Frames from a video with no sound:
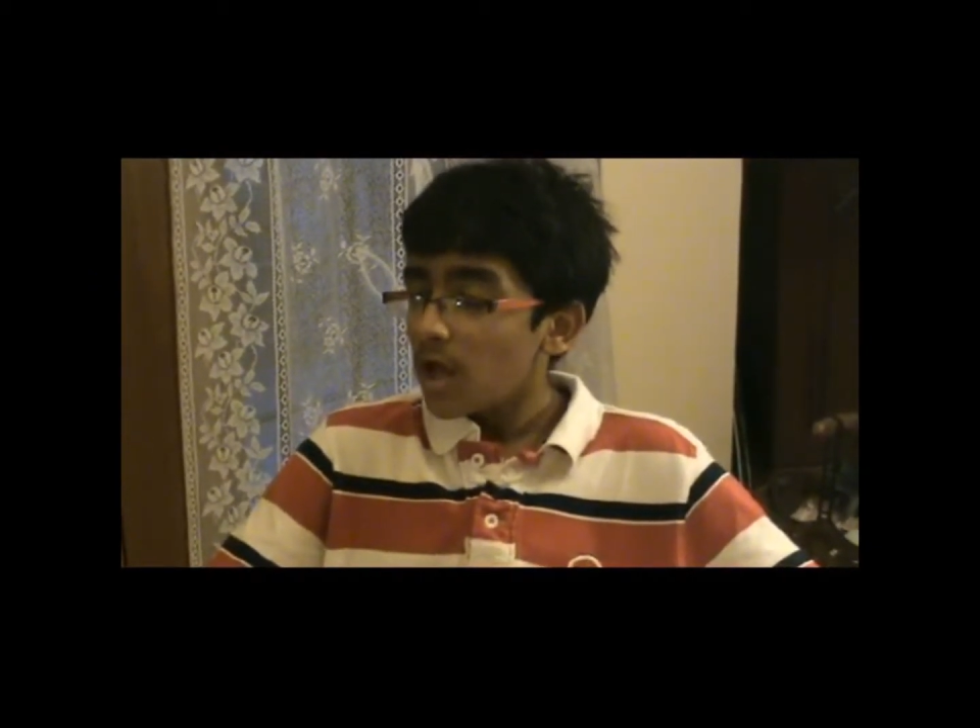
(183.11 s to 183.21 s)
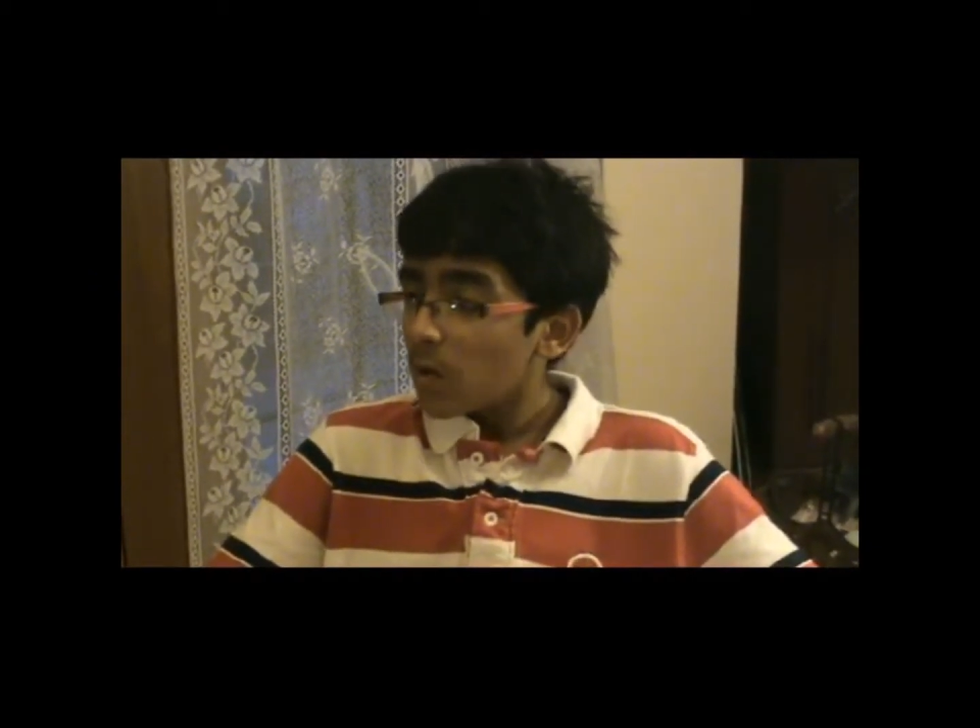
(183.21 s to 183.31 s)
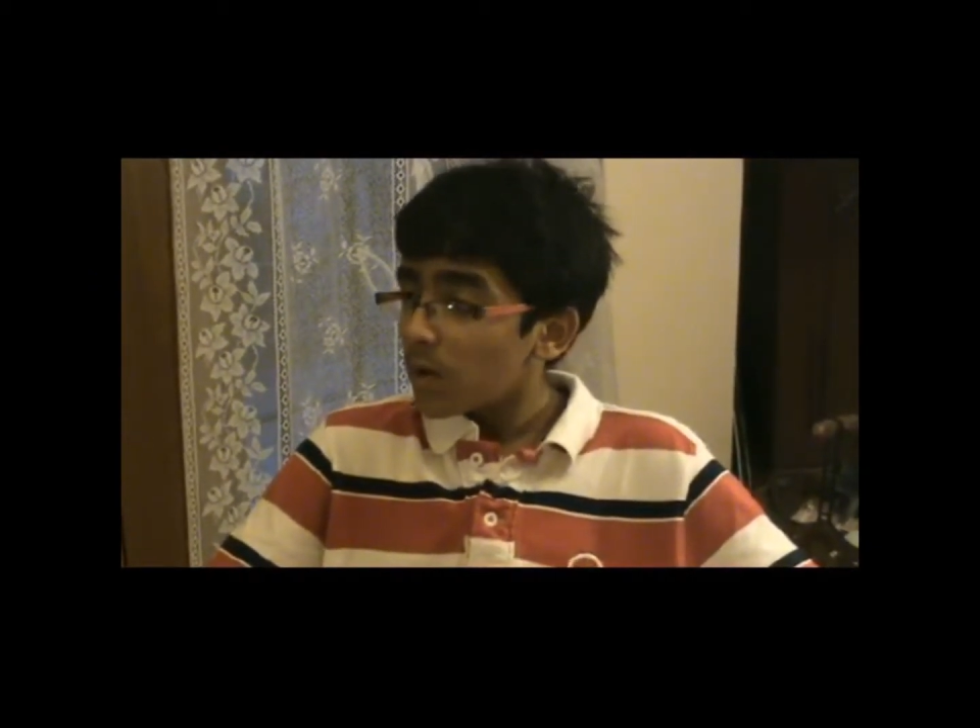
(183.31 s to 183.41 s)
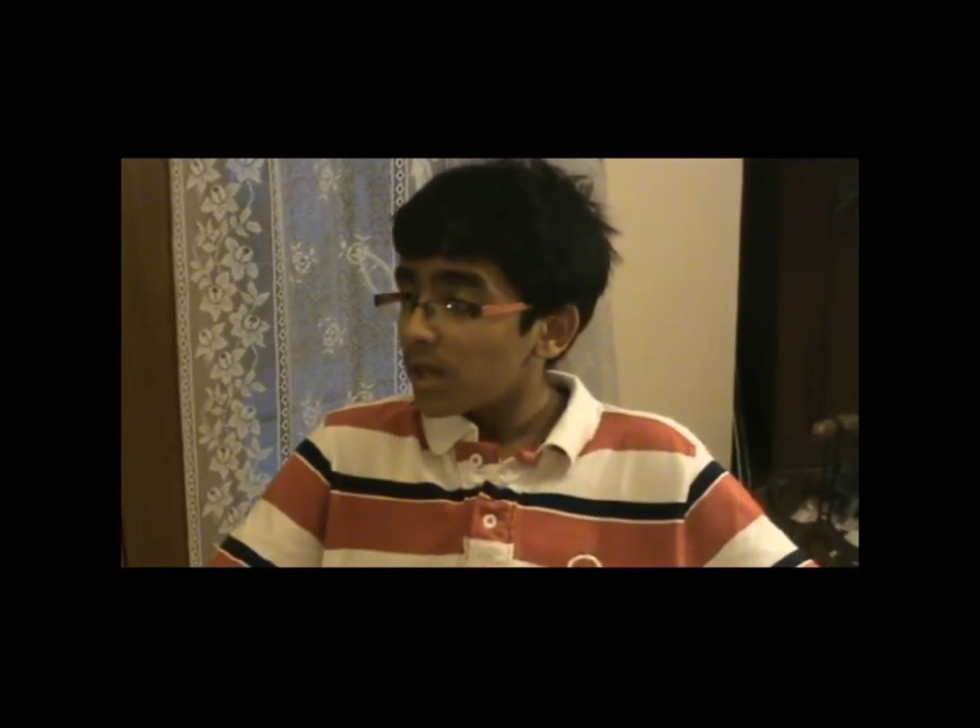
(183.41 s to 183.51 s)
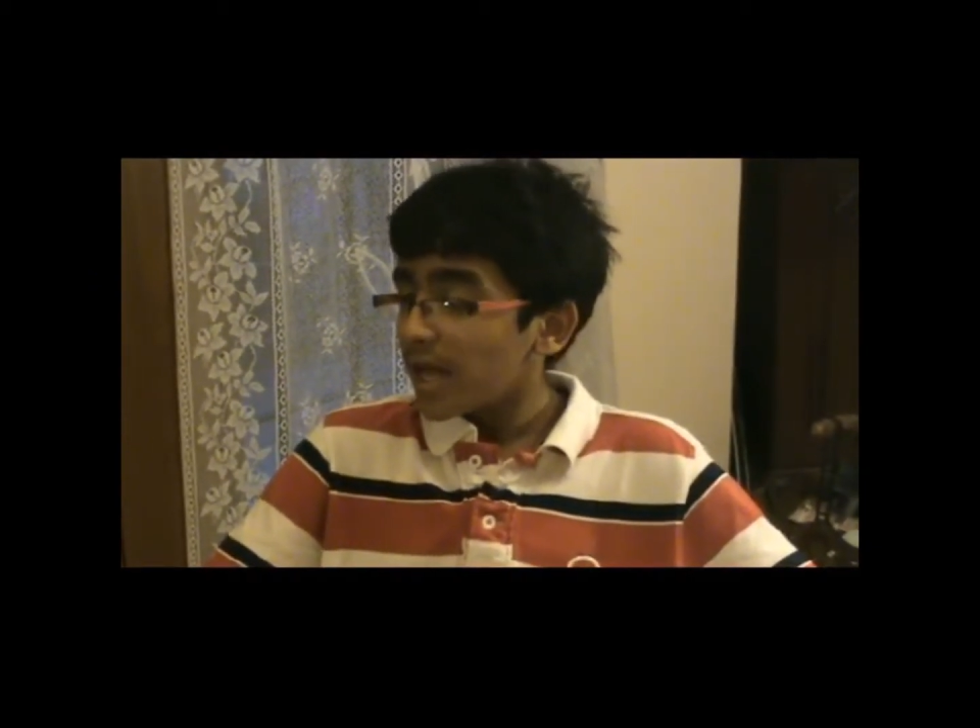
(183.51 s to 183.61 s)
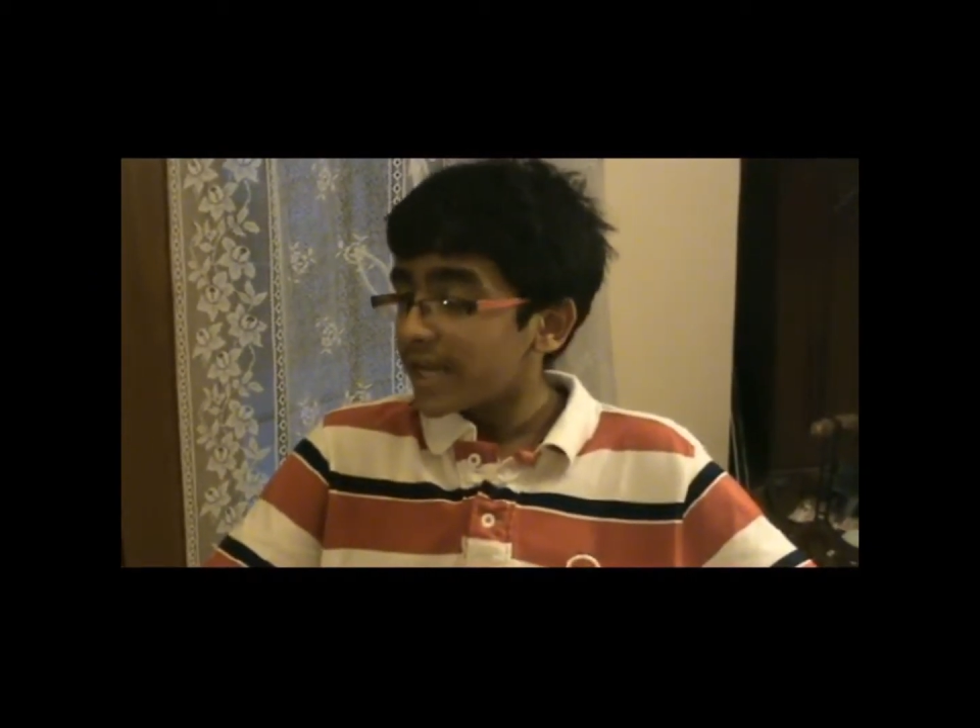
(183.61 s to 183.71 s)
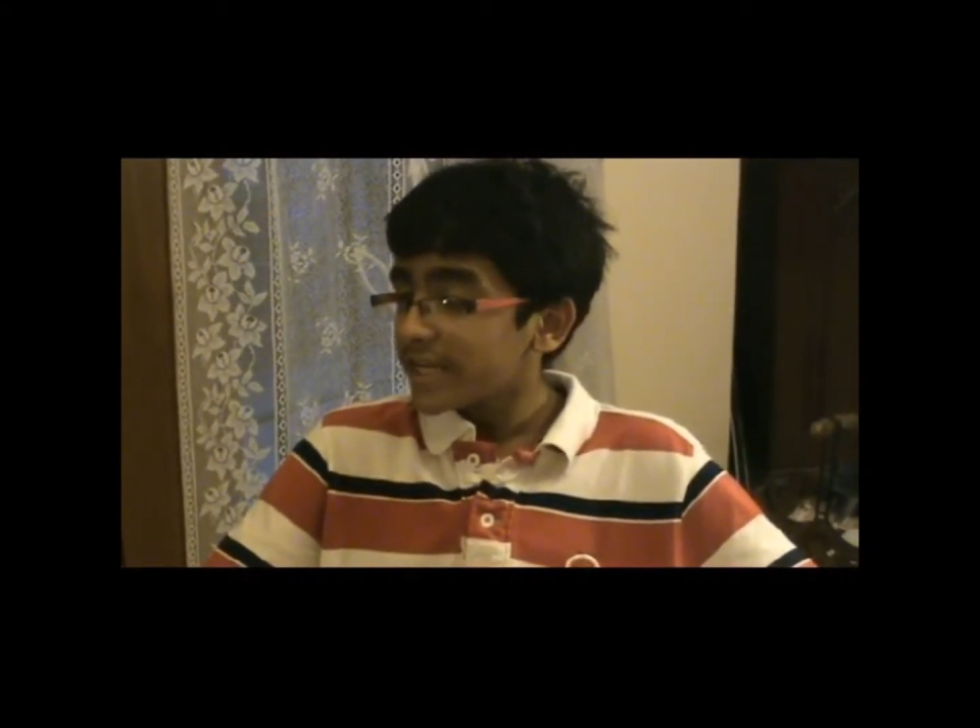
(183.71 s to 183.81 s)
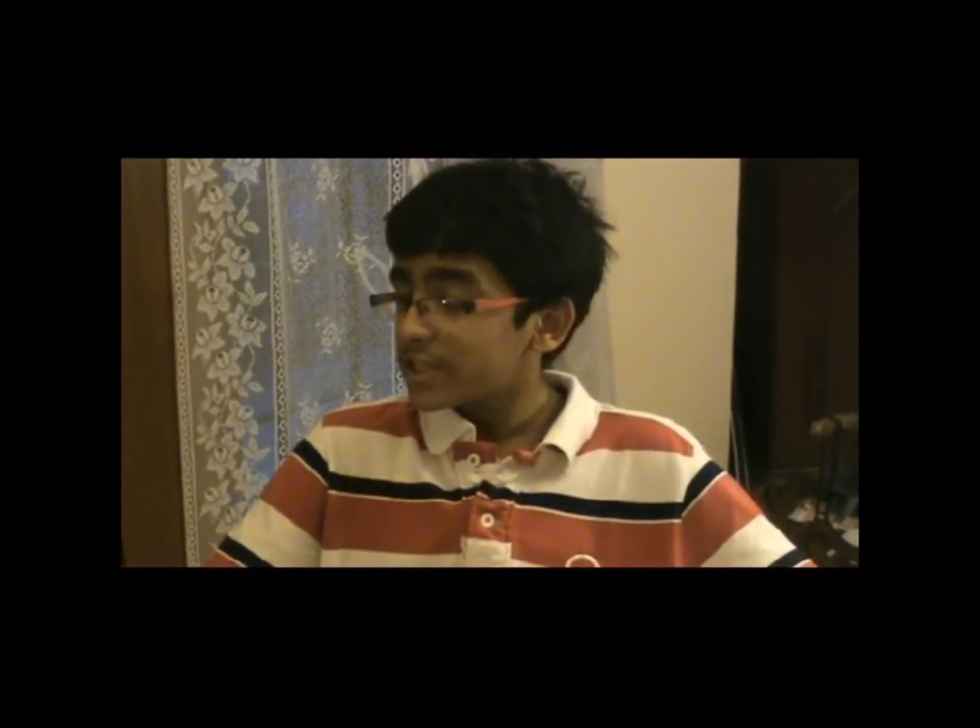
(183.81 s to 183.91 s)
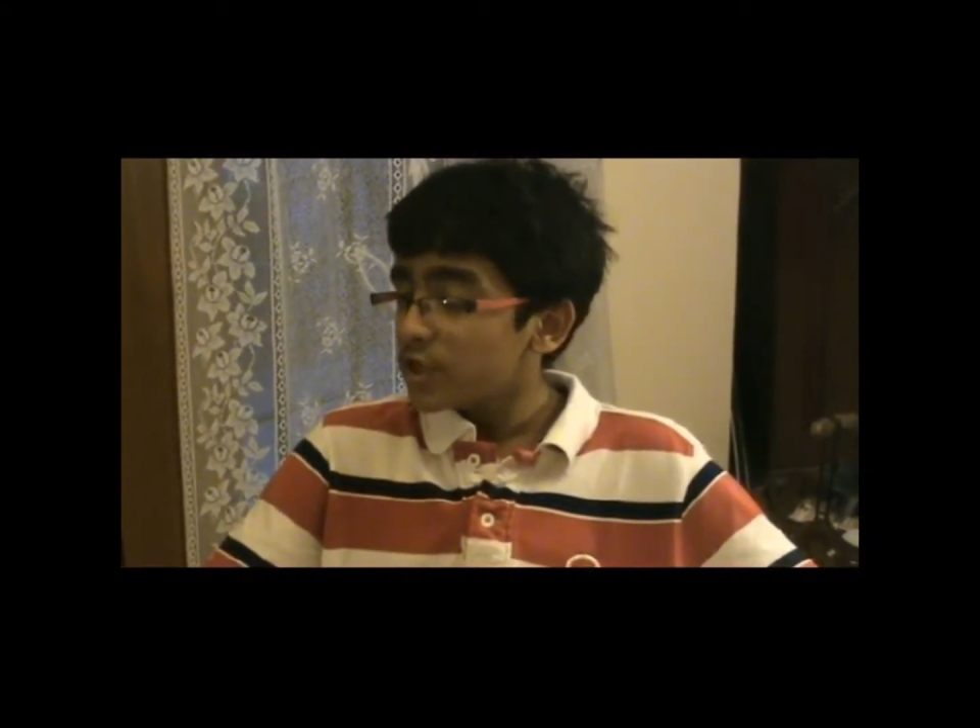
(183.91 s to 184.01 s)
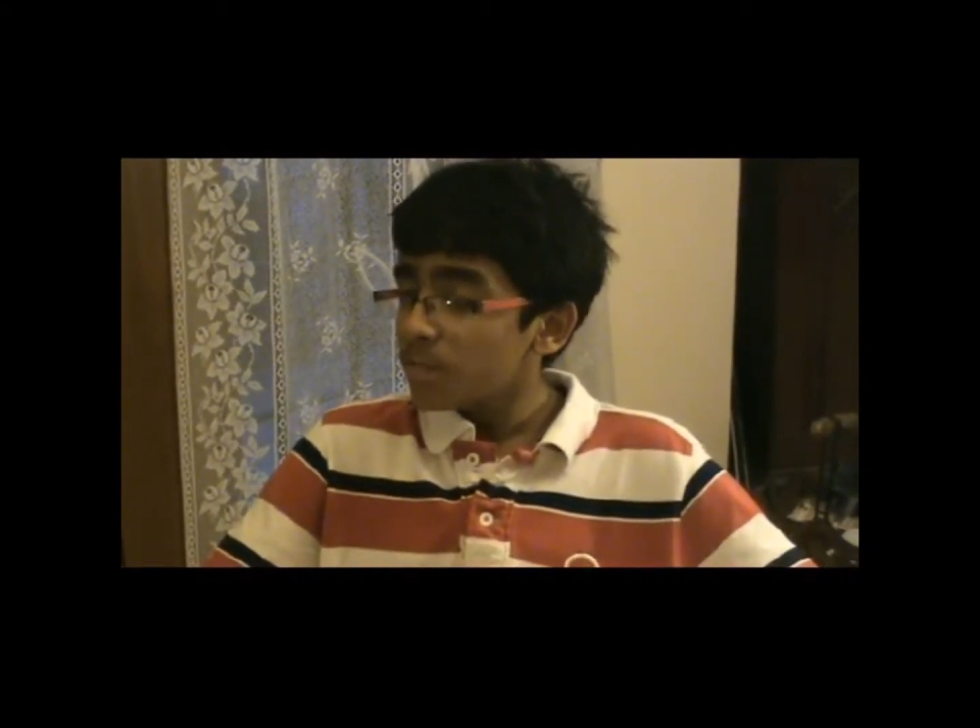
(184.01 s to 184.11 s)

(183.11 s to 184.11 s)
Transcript: Well, I guess no